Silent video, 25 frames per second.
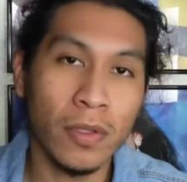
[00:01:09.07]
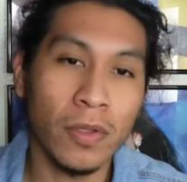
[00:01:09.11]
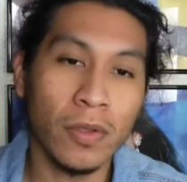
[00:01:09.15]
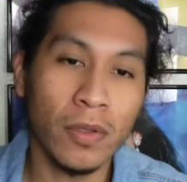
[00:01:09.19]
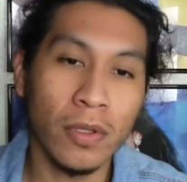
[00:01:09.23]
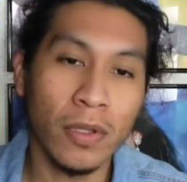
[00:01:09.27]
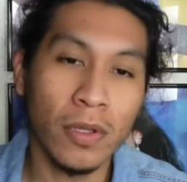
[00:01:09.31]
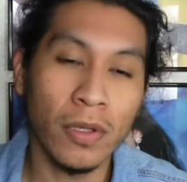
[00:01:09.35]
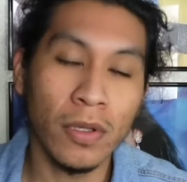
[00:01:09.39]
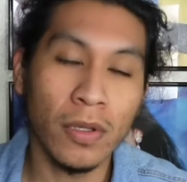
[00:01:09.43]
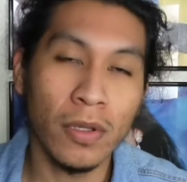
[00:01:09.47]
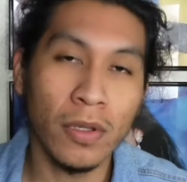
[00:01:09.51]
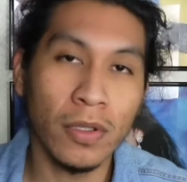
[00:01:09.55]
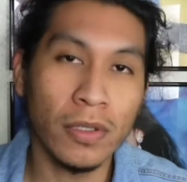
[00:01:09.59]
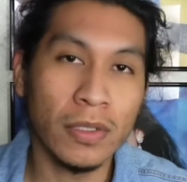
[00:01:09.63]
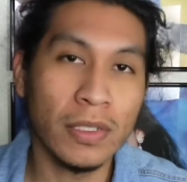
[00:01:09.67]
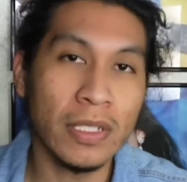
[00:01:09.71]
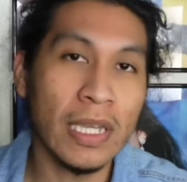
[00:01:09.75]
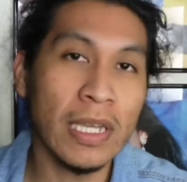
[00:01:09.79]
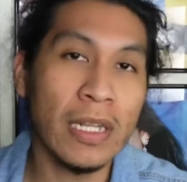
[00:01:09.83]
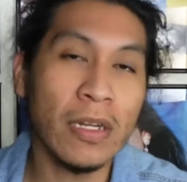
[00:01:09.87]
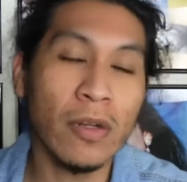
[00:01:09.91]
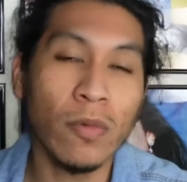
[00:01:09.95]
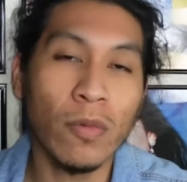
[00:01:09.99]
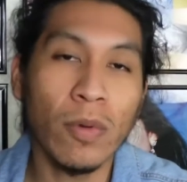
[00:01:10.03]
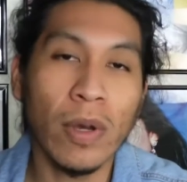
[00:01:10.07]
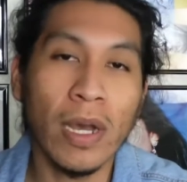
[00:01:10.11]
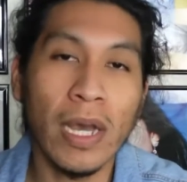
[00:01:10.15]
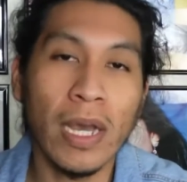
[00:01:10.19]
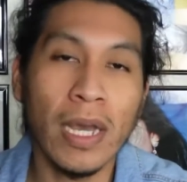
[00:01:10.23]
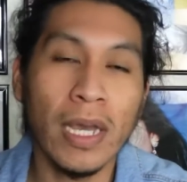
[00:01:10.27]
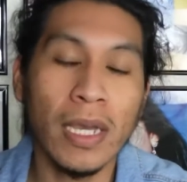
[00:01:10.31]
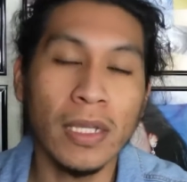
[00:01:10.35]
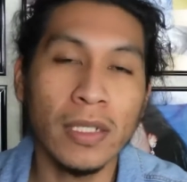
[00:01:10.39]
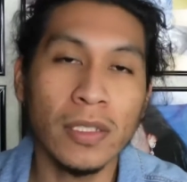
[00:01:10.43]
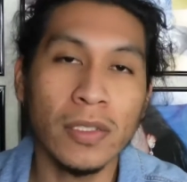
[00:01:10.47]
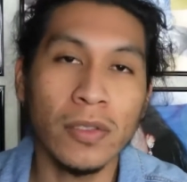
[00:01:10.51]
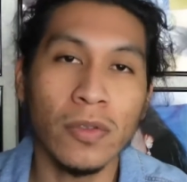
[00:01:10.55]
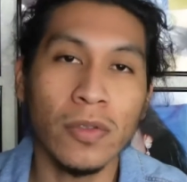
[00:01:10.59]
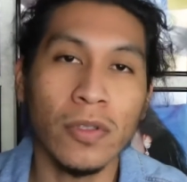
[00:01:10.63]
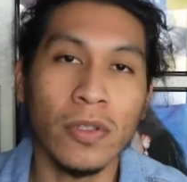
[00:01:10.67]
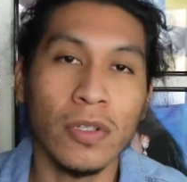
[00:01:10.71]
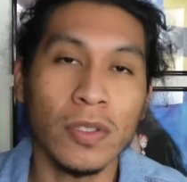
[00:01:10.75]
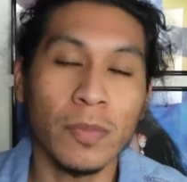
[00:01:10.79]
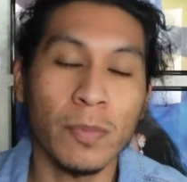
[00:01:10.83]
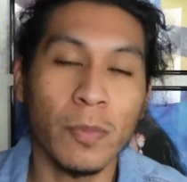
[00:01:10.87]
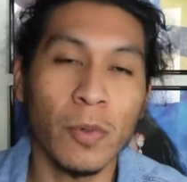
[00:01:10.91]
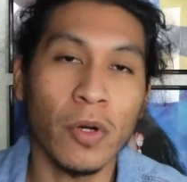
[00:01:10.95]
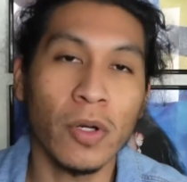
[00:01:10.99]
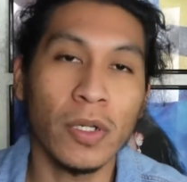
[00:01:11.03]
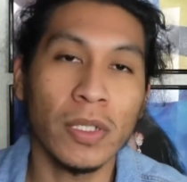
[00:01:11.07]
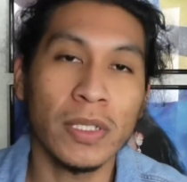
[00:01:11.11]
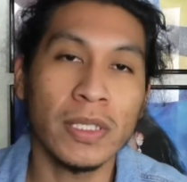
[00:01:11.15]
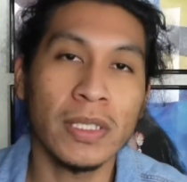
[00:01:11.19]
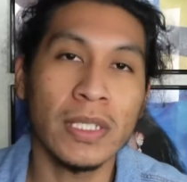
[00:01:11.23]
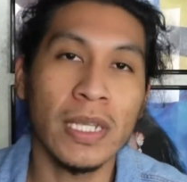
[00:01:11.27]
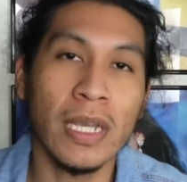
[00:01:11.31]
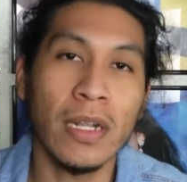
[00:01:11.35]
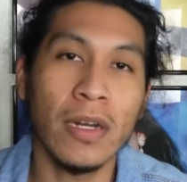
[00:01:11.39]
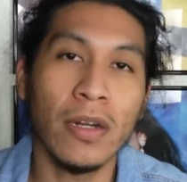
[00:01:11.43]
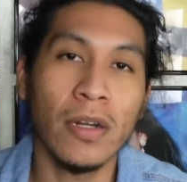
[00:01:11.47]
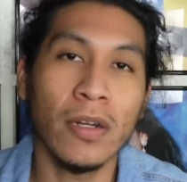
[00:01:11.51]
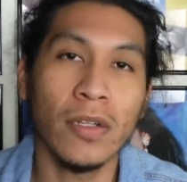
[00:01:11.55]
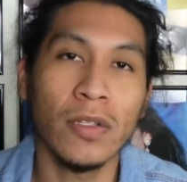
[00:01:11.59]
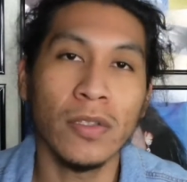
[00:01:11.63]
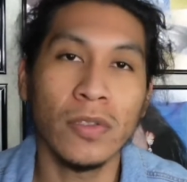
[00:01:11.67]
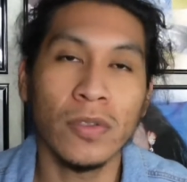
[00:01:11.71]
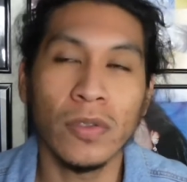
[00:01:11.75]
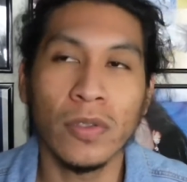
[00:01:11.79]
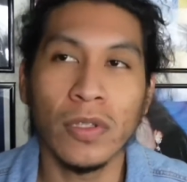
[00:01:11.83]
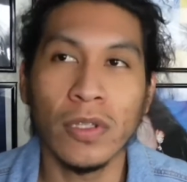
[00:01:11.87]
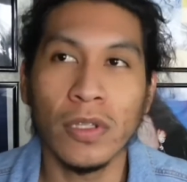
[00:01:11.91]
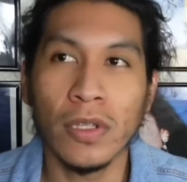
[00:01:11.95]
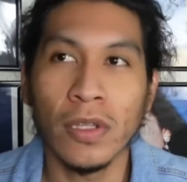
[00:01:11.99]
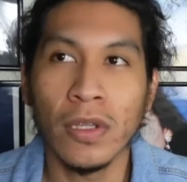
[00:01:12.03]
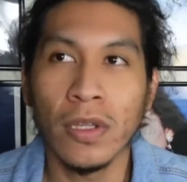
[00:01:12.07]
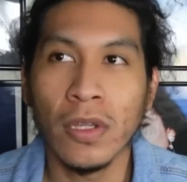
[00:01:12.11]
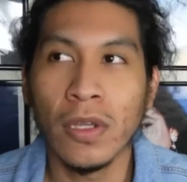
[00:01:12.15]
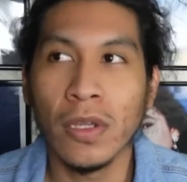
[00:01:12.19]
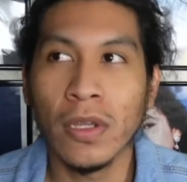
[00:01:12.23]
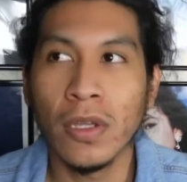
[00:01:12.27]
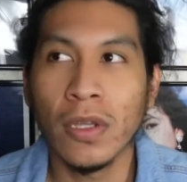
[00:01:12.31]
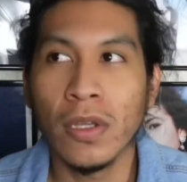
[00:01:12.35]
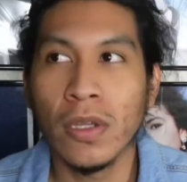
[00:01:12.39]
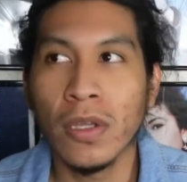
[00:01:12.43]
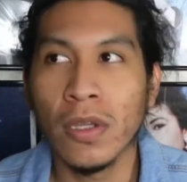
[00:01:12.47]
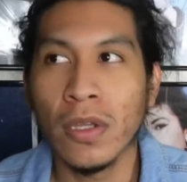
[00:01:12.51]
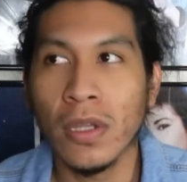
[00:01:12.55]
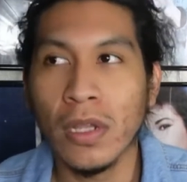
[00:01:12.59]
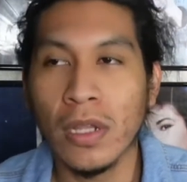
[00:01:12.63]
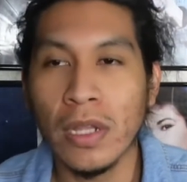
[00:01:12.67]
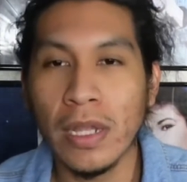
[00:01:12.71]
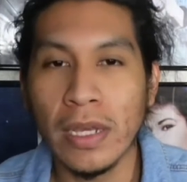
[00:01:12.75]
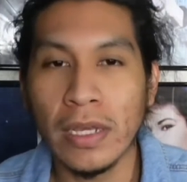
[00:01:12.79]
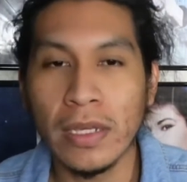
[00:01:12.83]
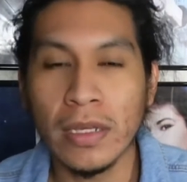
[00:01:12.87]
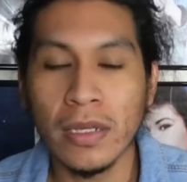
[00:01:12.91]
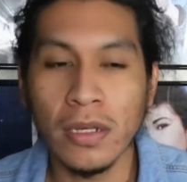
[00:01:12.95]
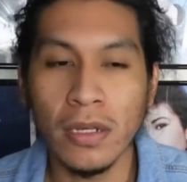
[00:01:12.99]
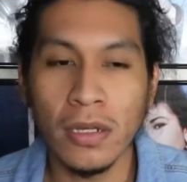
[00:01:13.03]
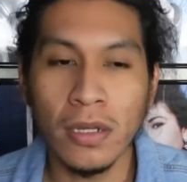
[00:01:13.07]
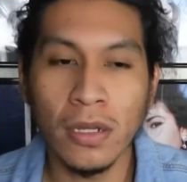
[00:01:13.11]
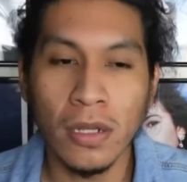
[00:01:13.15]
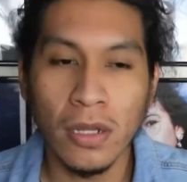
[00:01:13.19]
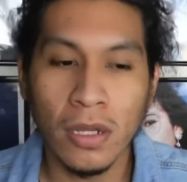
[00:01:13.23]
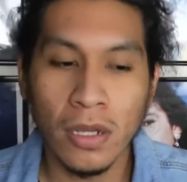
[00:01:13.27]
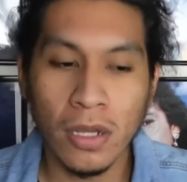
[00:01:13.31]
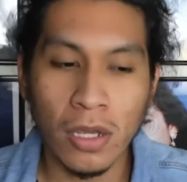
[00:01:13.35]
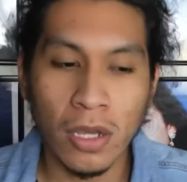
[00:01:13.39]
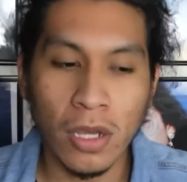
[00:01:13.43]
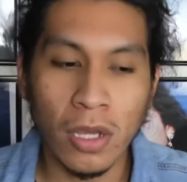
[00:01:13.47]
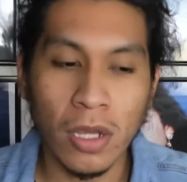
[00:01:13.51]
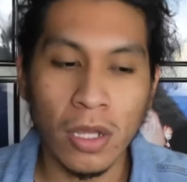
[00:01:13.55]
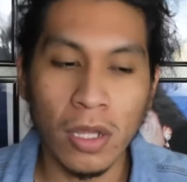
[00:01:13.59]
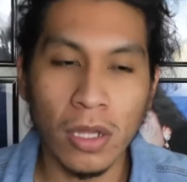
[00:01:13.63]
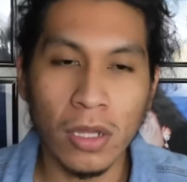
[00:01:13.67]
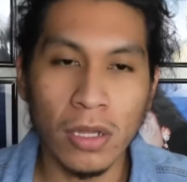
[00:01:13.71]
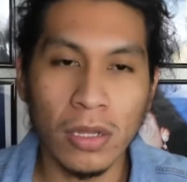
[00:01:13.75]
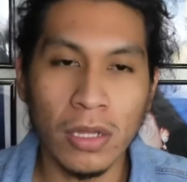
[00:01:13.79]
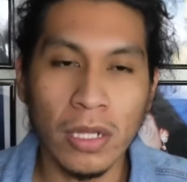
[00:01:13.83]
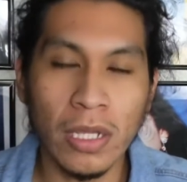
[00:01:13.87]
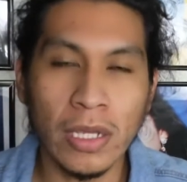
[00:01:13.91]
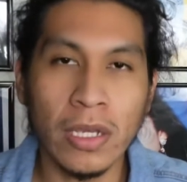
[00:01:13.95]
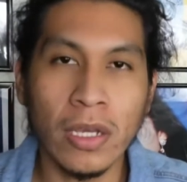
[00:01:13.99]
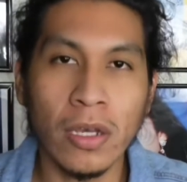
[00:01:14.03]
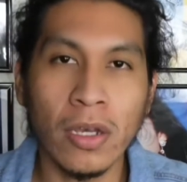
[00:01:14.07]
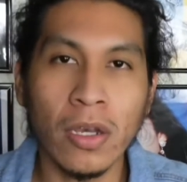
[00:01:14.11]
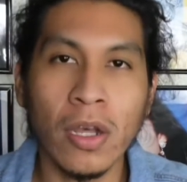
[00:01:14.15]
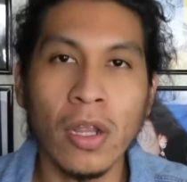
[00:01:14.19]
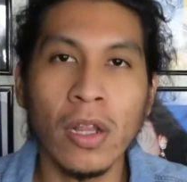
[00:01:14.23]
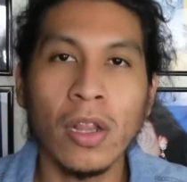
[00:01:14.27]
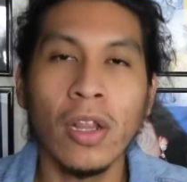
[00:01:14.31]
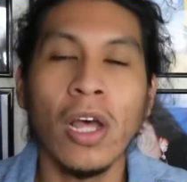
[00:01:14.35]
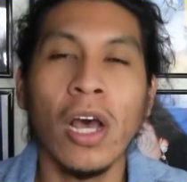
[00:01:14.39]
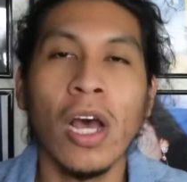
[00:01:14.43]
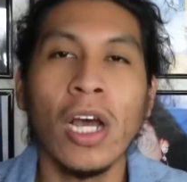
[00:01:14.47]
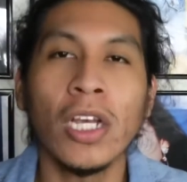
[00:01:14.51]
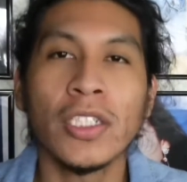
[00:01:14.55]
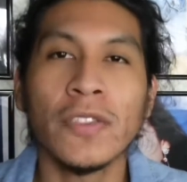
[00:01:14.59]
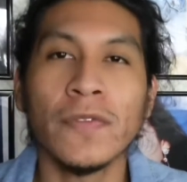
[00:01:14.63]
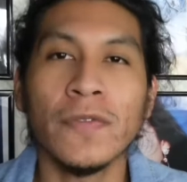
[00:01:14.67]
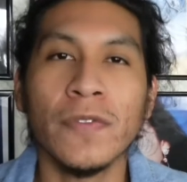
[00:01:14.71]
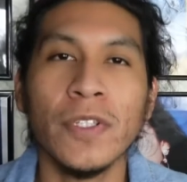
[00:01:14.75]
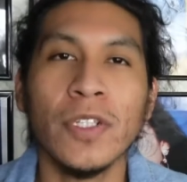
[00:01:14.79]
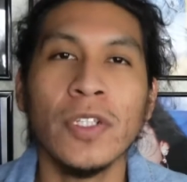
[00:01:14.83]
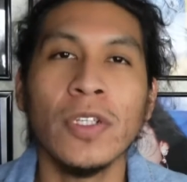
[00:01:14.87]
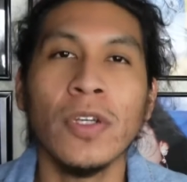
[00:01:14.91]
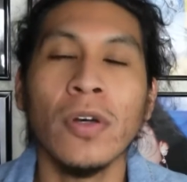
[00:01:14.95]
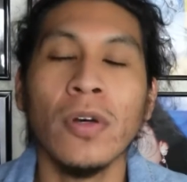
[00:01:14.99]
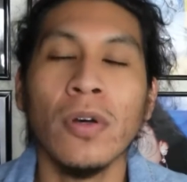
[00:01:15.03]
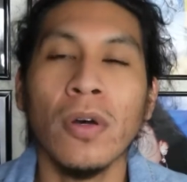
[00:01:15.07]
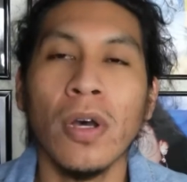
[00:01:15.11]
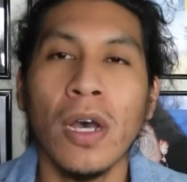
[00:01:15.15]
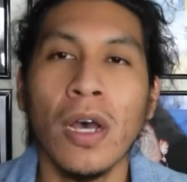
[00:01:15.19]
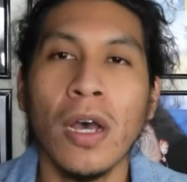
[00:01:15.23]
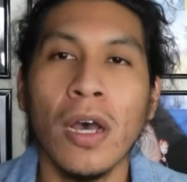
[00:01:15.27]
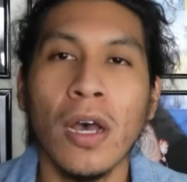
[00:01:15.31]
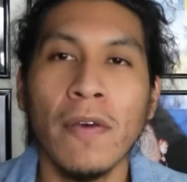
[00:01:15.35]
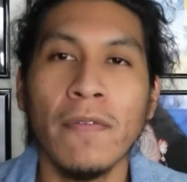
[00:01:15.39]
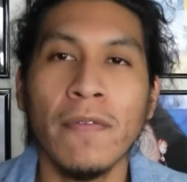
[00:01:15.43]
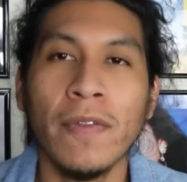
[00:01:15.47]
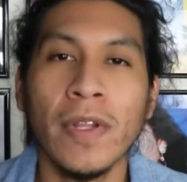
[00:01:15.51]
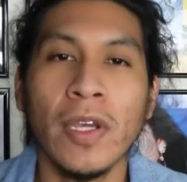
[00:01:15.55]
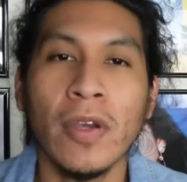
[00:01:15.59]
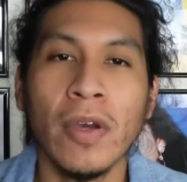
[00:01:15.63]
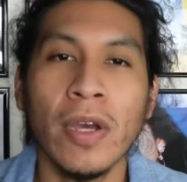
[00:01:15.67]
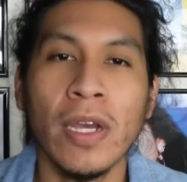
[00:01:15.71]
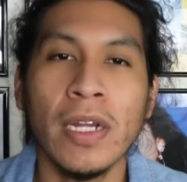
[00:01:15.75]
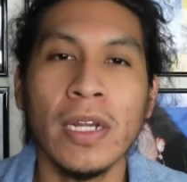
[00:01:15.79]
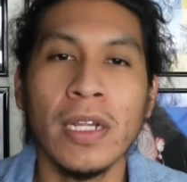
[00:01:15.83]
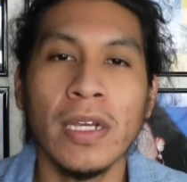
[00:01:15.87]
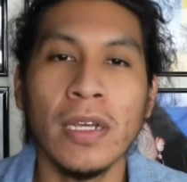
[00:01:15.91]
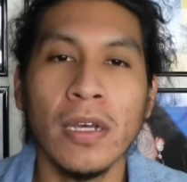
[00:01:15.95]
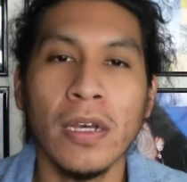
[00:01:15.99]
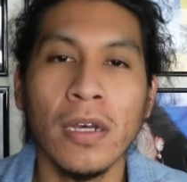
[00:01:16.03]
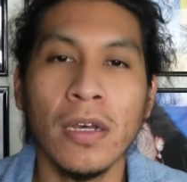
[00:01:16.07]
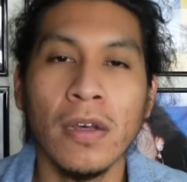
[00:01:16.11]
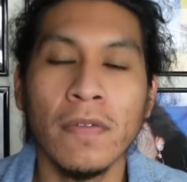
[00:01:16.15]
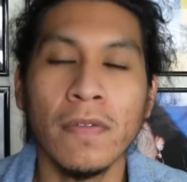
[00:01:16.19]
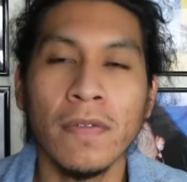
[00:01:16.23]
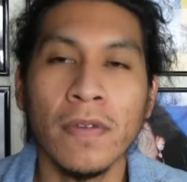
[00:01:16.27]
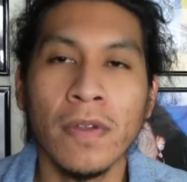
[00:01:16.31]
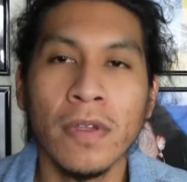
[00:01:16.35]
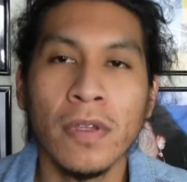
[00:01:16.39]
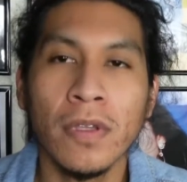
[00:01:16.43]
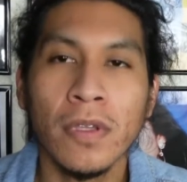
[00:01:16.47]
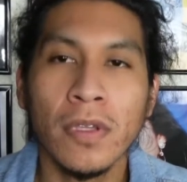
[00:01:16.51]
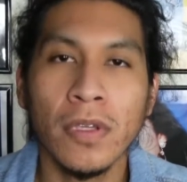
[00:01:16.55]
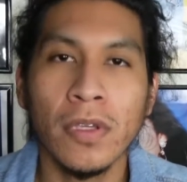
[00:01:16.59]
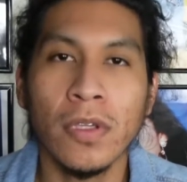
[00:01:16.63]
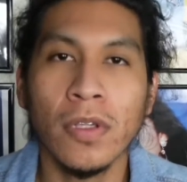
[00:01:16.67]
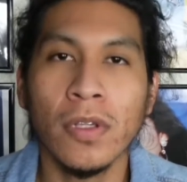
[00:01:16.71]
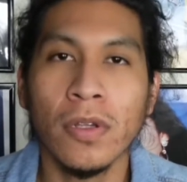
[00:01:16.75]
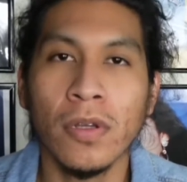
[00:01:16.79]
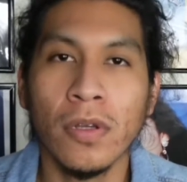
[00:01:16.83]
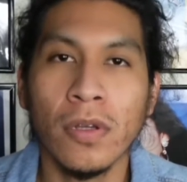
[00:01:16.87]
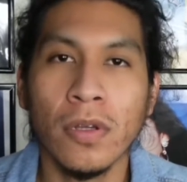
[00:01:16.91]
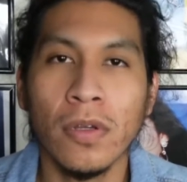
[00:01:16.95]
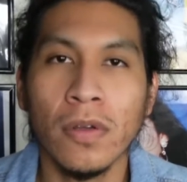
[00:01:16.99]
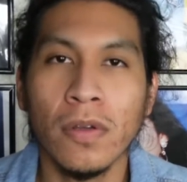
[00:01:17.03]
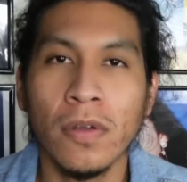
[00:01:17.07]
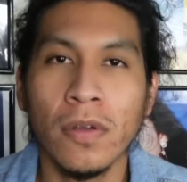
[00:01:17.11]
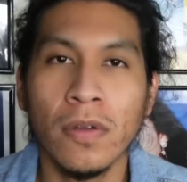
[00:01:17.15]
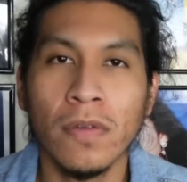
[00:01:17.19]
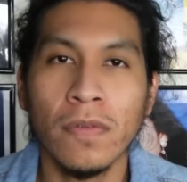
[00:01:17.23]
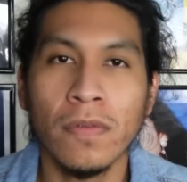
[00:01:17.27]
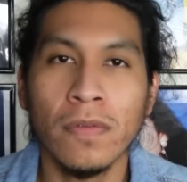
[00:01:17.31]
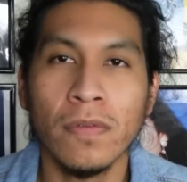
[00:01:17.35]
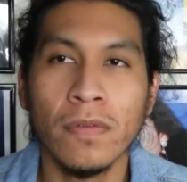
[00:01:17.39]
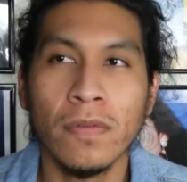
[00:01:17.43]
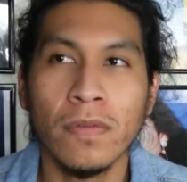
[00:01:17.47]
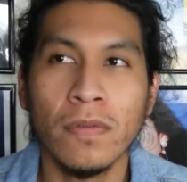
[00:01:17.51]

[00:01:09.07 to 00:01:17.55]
the Dana White to the Sports Center to the like a collage video edit of, you know,